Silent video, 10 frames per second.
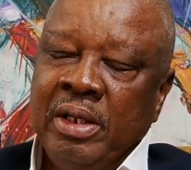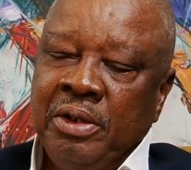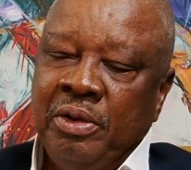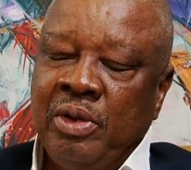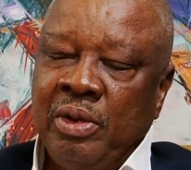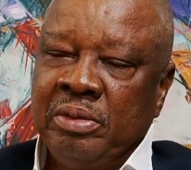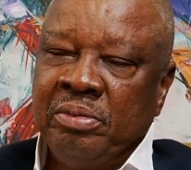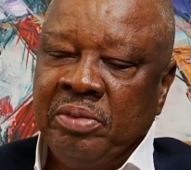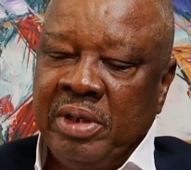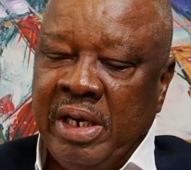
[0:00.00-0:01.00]
You
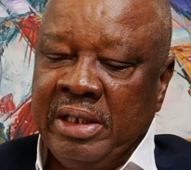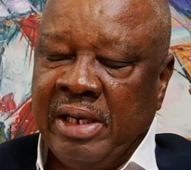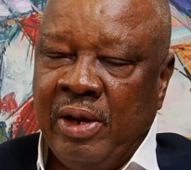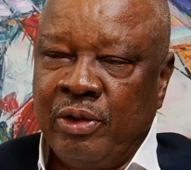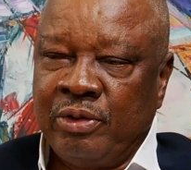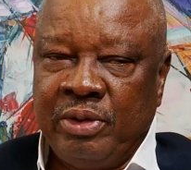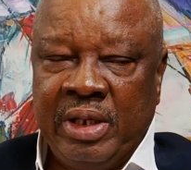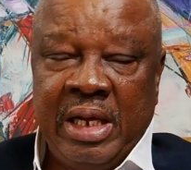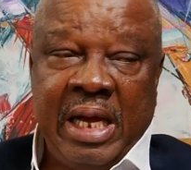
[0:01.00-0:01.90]
don't create a law today